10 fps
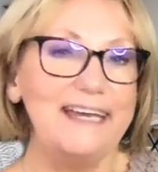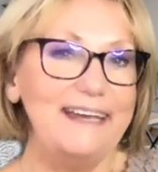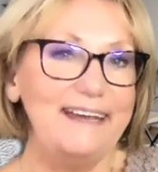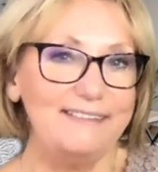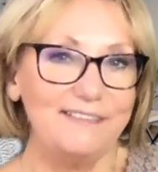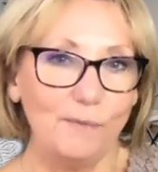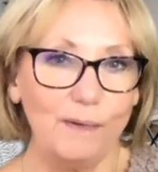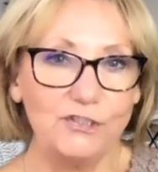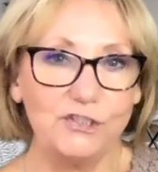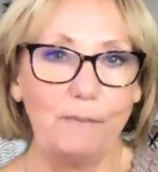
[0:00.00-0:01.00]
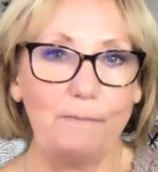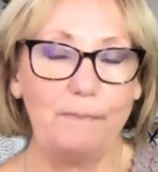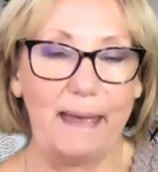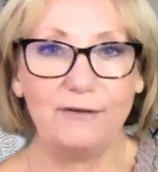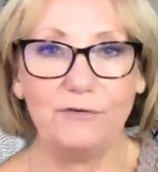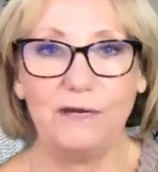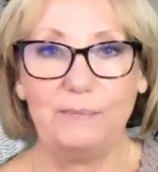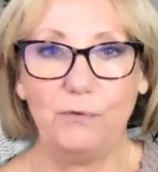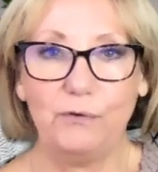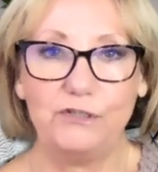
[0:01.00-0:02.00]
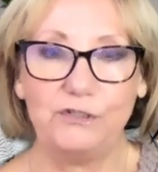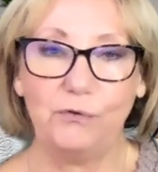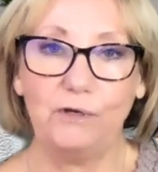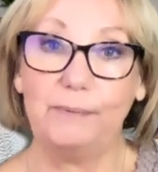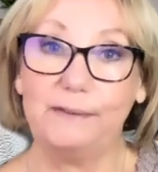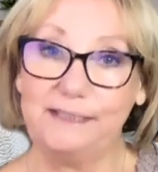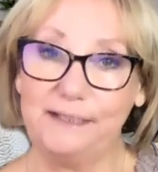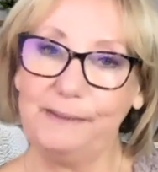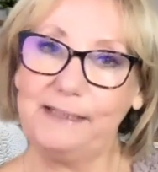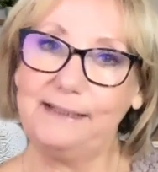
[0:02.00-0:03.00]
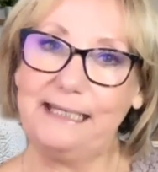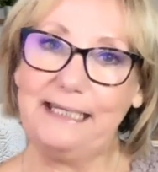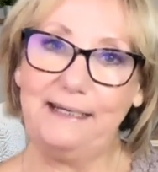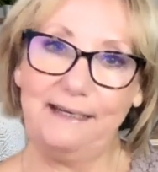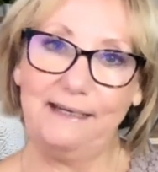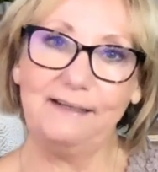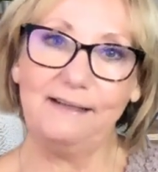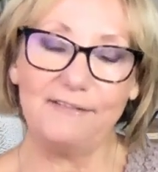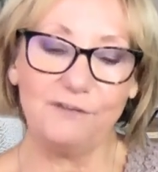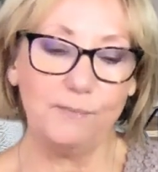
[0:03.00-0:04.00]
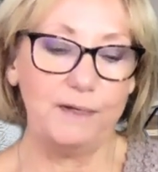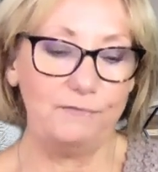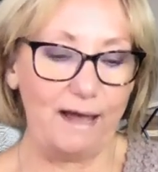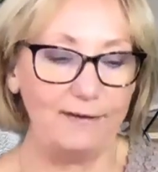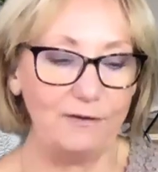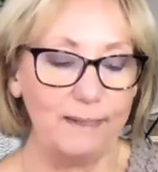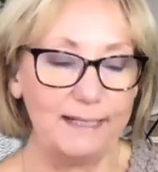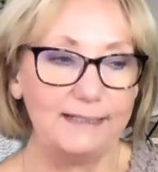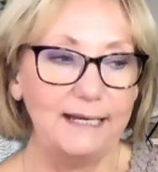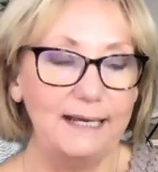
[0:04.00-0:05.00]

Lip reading: It's so much better and more enjoyable typically in an in-classroom environment.